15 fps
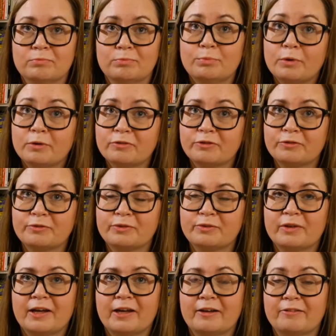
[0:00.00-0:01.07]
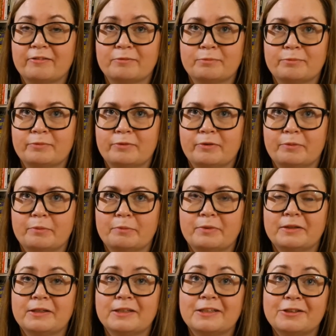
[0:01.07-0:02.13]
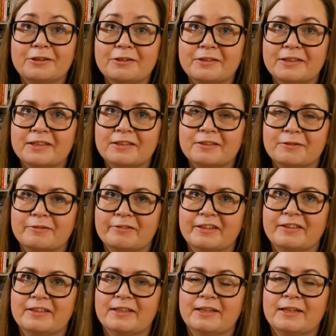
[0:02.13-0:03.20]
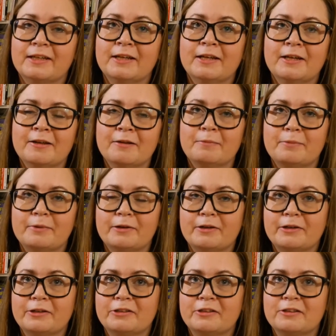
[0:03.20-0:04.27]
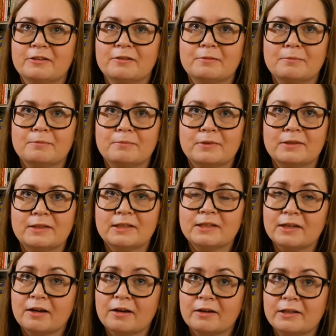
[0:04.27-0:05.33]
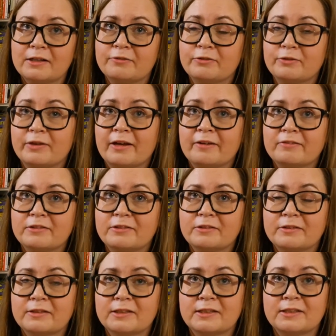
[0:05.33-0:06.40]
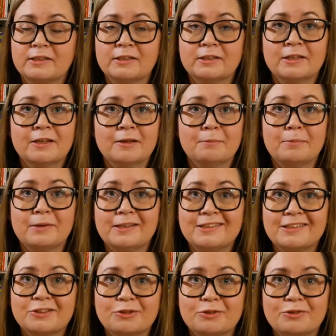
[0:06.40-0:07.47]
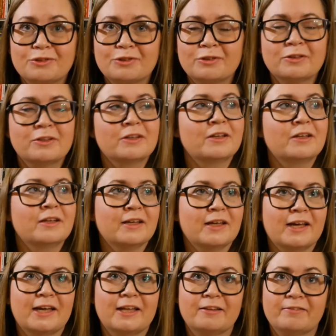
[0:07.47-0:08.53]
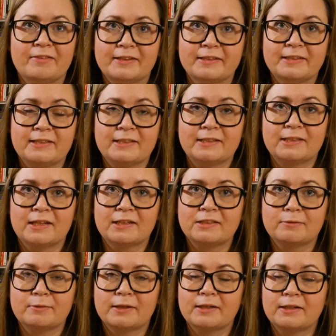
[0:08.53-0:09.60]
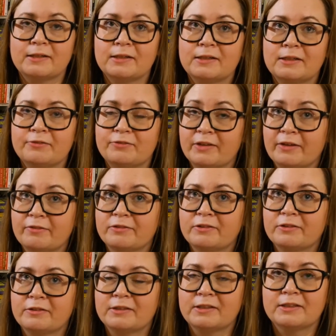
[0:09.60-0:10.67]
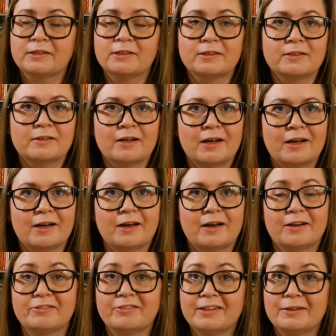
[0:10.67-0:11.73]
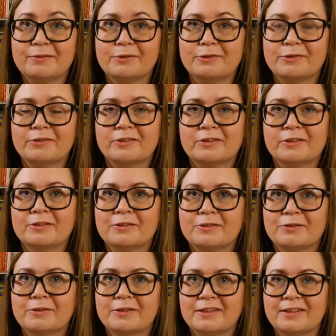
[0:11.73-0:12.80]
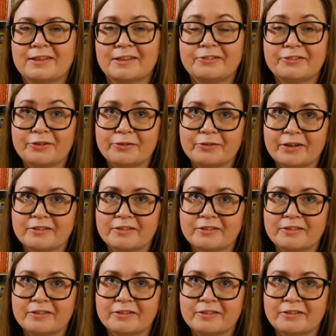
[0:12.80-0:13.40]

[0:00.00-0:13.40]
most of you have probably done it already but Manika if you haven't done it please do. And Valentina as well, if you haven't done it. I really want to hear your